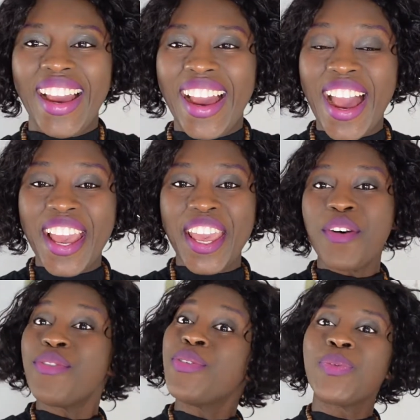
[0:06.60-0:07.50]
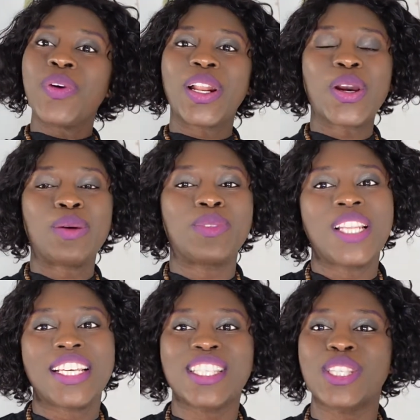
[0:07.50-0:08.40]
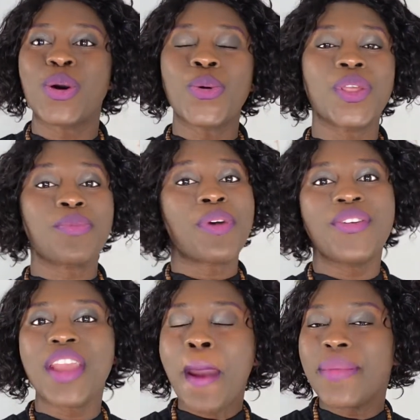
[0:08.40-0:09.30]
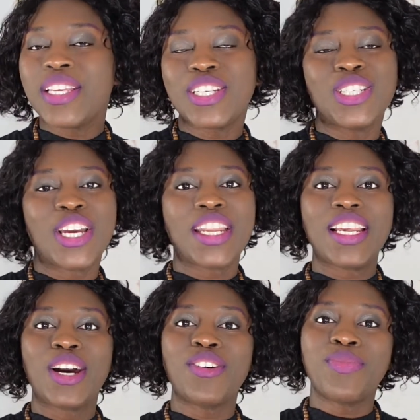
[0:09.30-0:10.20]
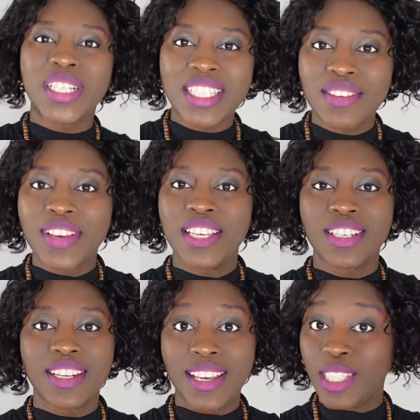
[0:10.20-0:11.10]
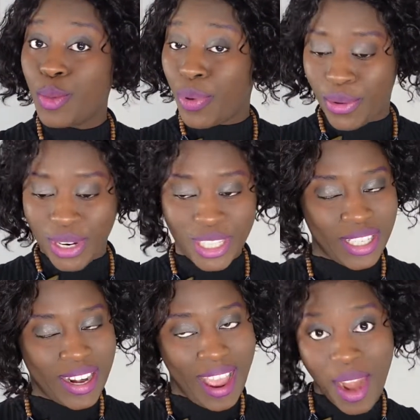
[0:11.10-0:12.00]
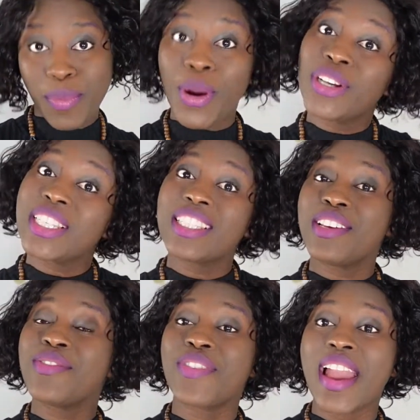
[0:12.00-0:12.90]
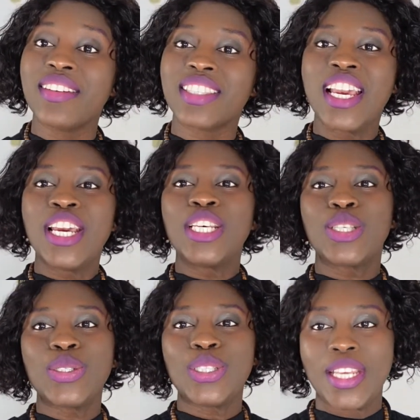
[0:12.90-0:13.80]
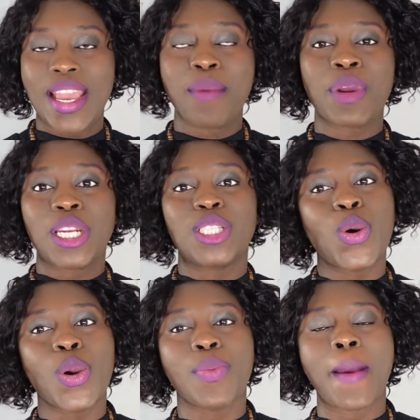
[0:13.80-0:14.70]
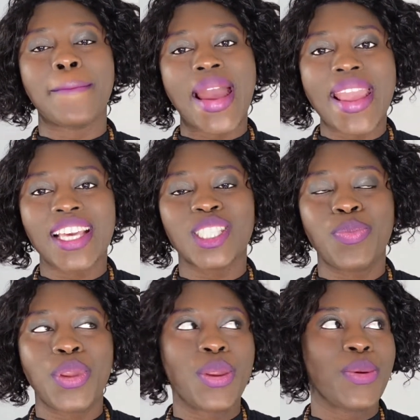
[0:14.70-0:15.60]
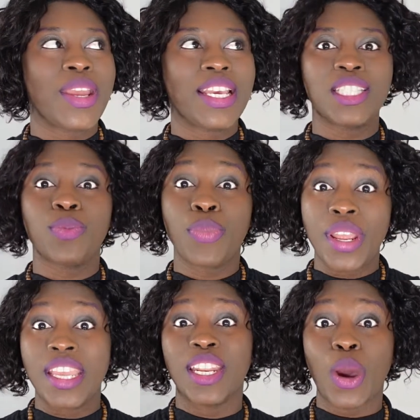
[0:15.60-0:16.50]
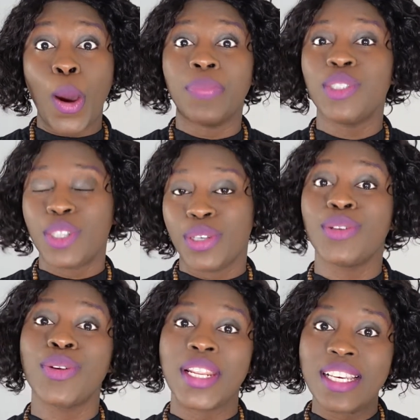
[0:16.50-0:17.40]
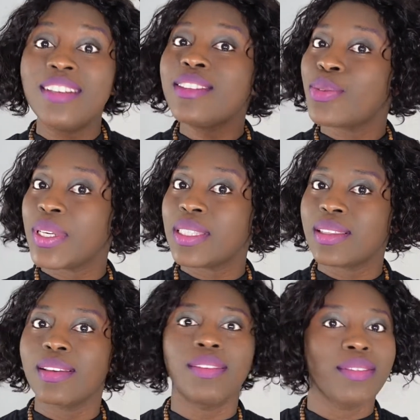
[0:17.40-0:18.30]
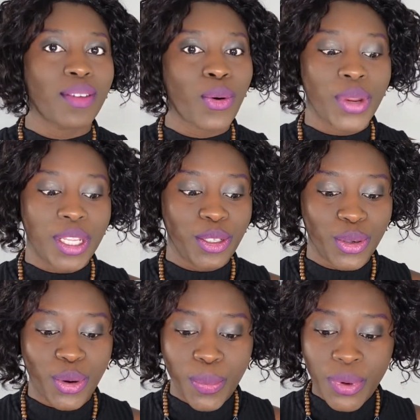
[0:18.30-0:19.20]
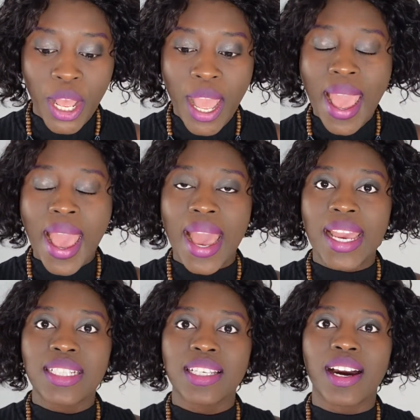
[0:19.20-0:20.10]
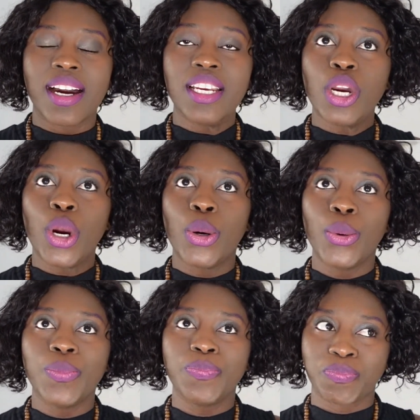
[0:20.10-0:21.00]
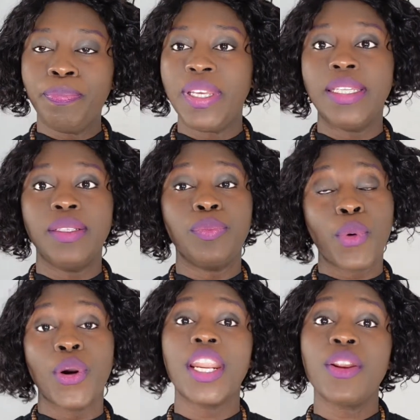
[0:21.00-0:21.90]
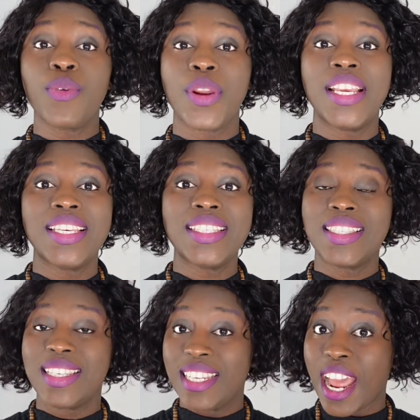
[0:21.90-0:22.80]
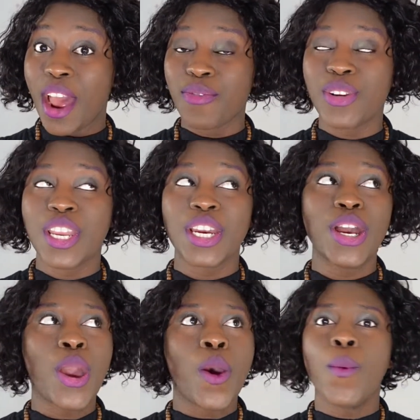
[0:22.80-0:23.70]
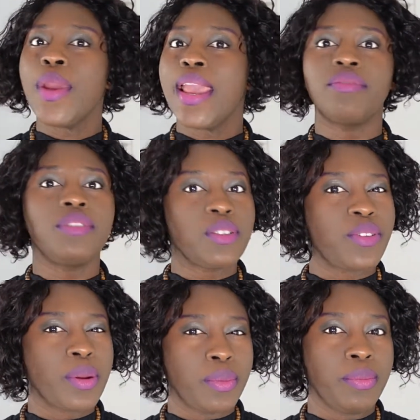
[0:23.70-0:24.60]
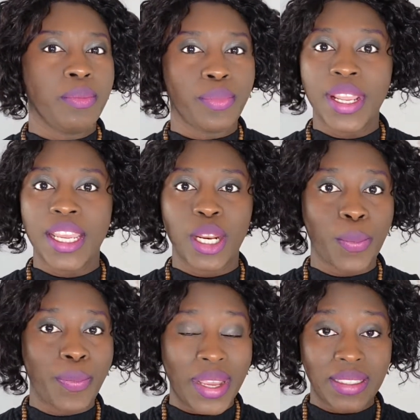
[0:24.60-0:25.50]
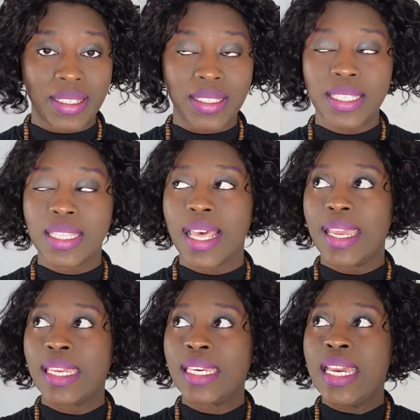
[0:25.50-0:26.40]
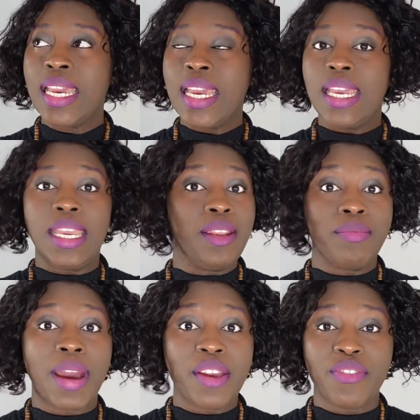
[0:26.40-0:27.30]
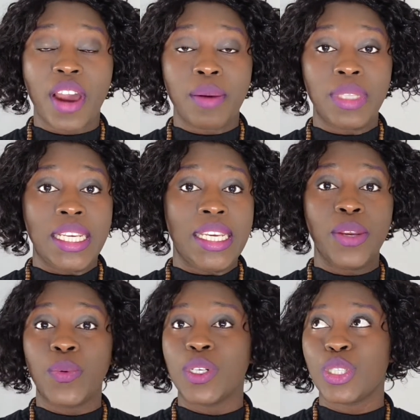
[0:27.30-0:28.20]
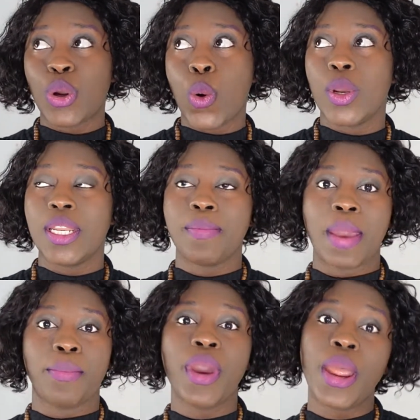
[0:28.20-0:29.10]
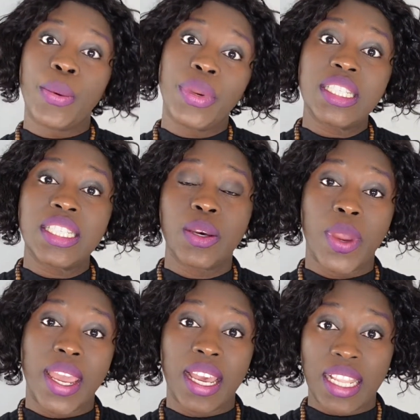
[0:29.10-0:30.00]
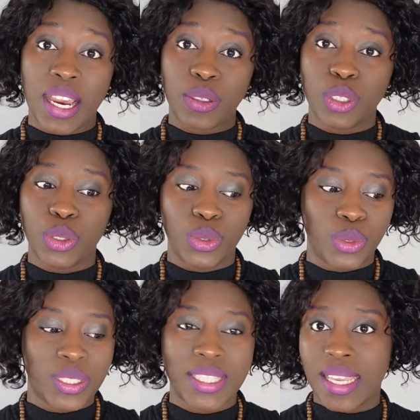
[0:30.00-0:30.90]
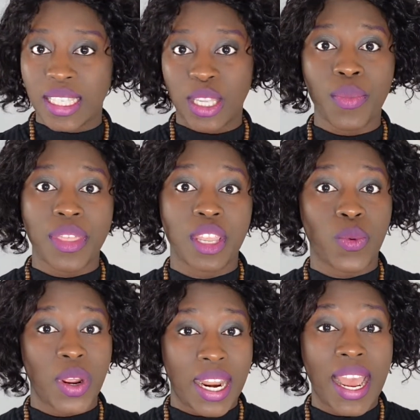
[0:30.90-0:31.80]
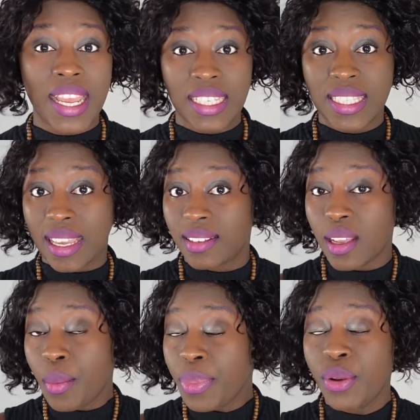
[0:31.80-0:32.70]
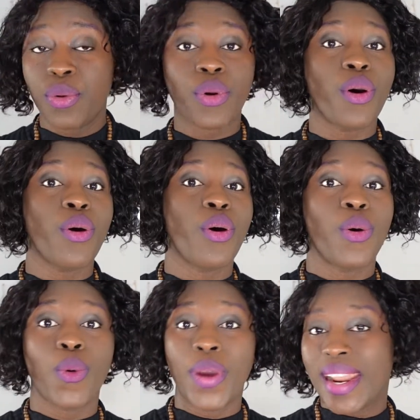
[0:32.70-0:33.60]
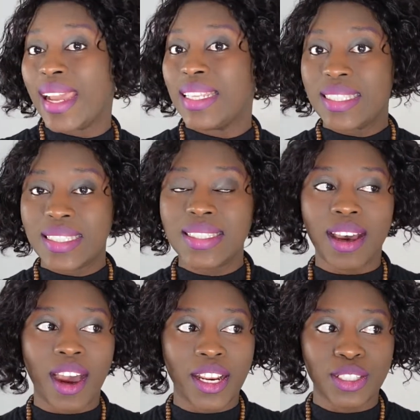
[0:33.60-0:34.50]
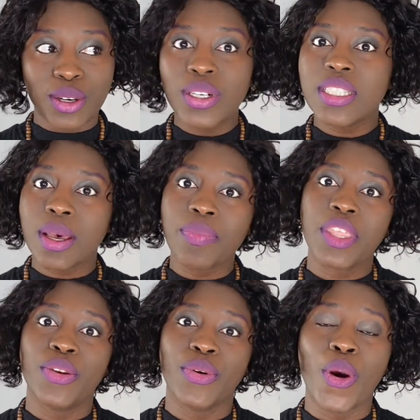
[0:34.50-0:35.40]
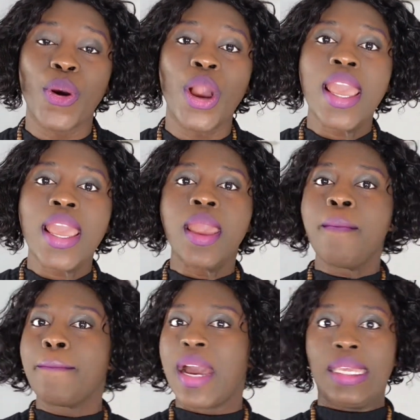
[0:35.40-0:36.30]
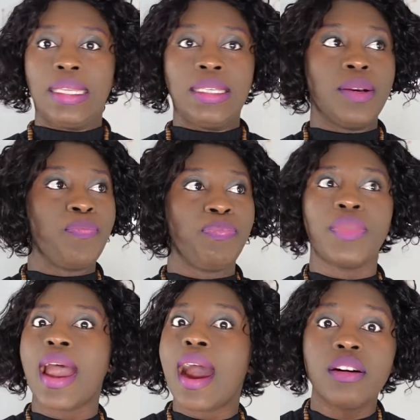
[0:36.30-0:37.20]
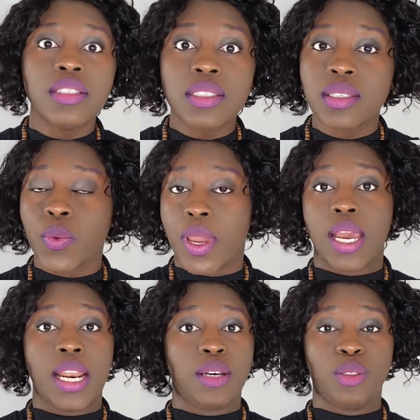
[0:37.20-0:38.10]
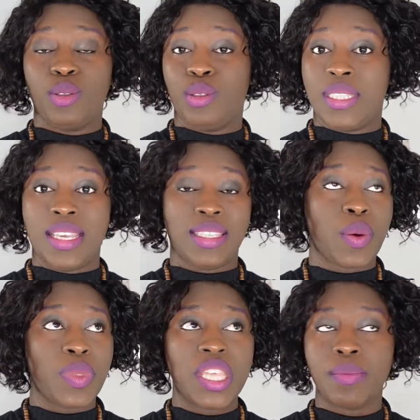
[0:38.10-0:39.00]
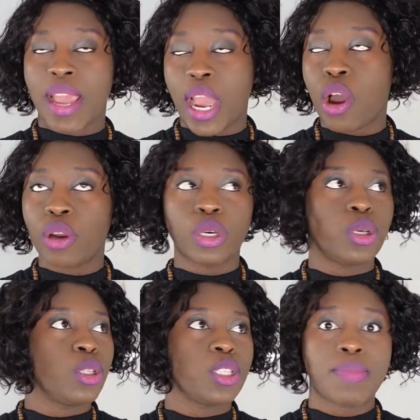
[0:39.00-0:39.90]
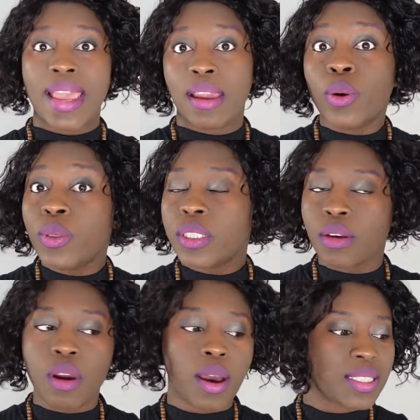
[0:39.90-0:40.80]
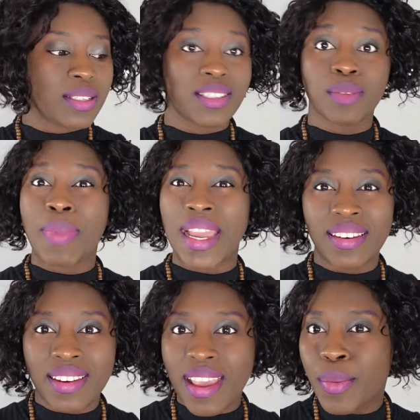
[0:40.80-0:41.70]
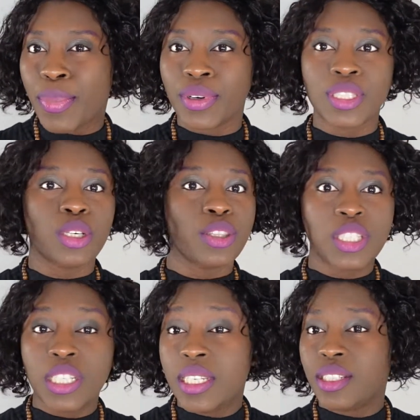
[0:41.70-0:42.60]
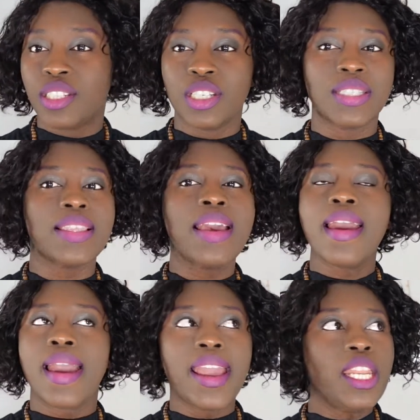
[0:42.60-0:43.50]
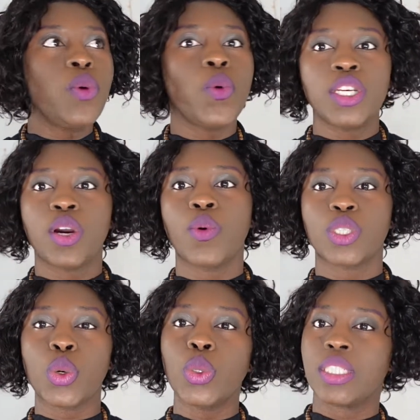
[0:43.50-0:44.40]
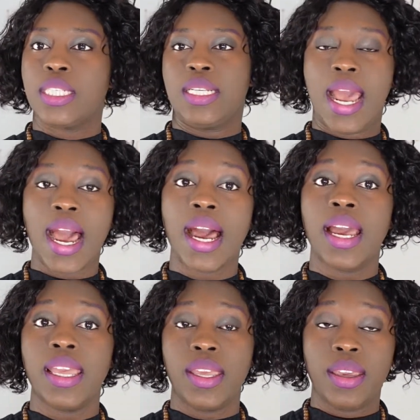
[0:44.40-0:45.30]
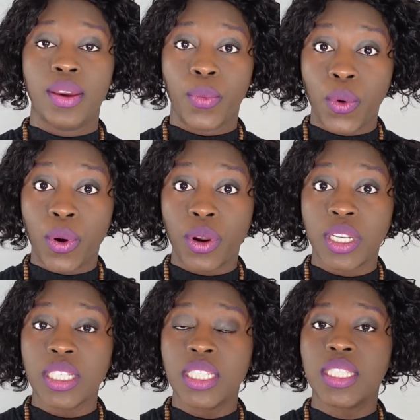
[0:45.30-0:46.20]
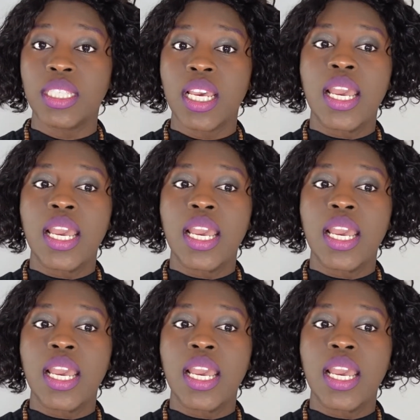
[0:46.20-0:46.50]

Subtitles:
Hi everyone, welcome to Let's Talk with Mariama, your channel of motivation, inspiration and positive vibes. So today I'm going to talk about my experience bringing up children in Switzerland or in Europe. And I know, being born and raised in Africa, we have different bringing up methods. Like in my family, it was not only my parents that were allowed to say something when I said something wrong or when I had done something wrong. My aunts were allowed to say something, my uncles, my older cousins, my neighbors, teachers, anyone that was older than I was